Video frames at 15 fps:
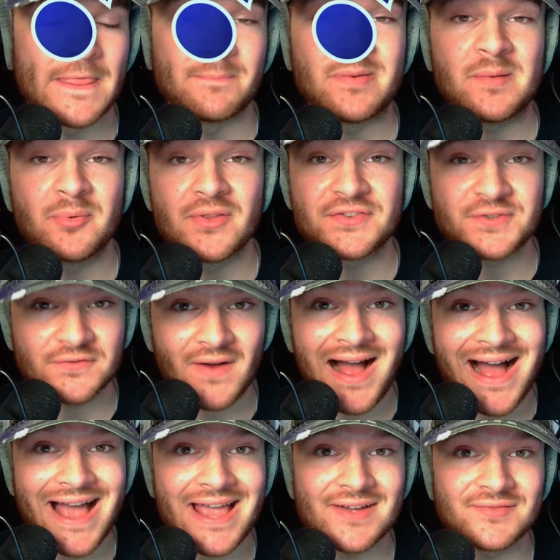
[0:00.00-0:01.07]
and the people that
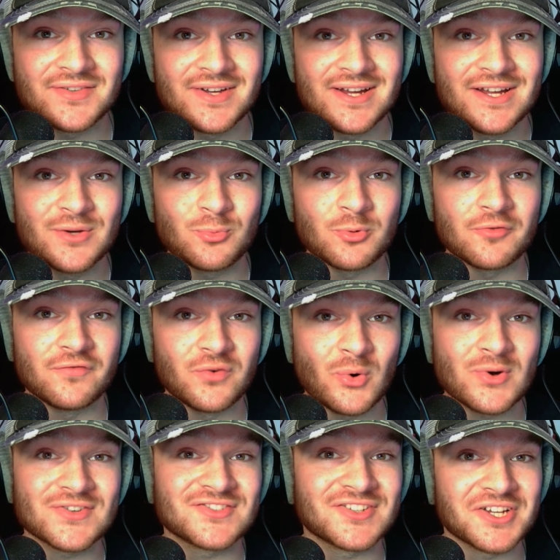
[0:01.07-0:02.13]
survived were
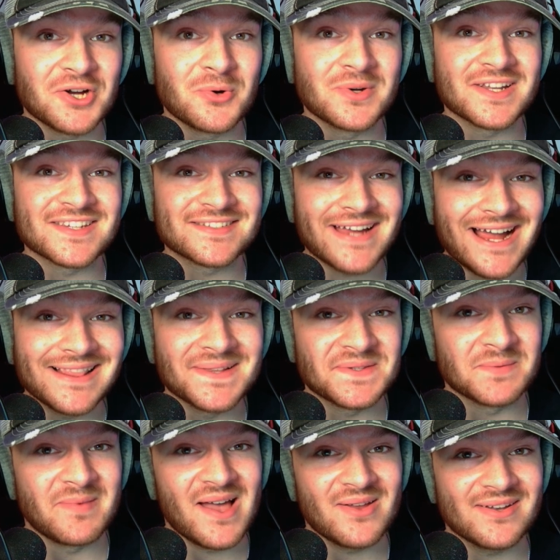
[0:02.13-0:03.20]
forced to go into
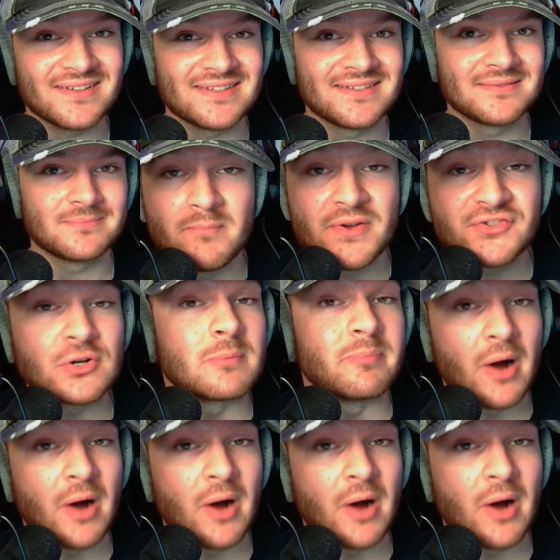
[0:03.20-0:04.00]
silence about it. Mr.